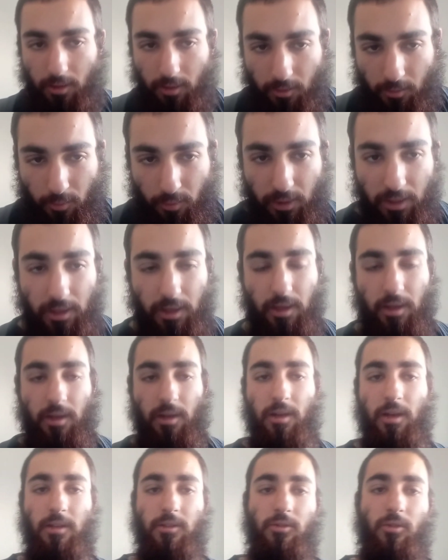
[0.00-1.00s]
we
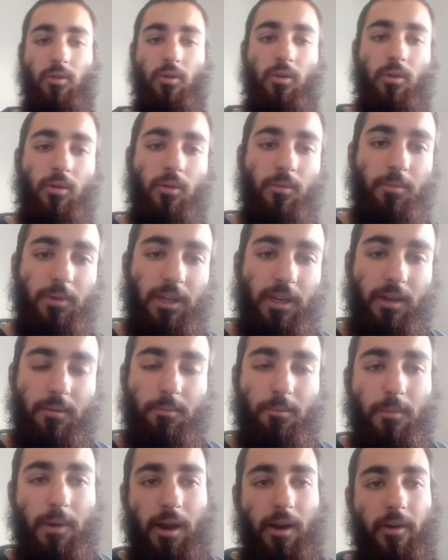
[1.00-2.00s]
as a whole
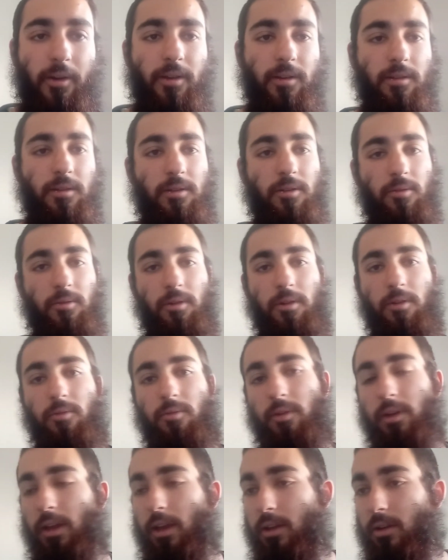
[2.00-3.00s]
became married to the
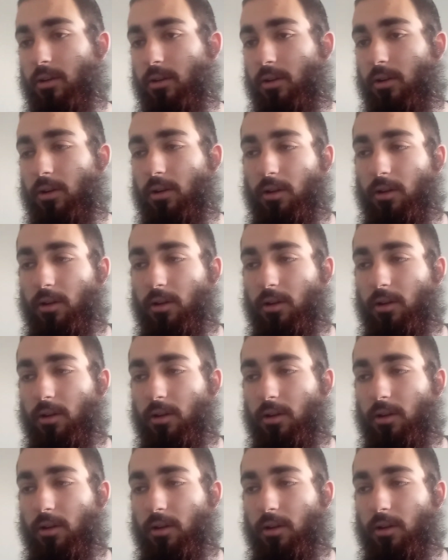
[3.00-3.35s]
Creator.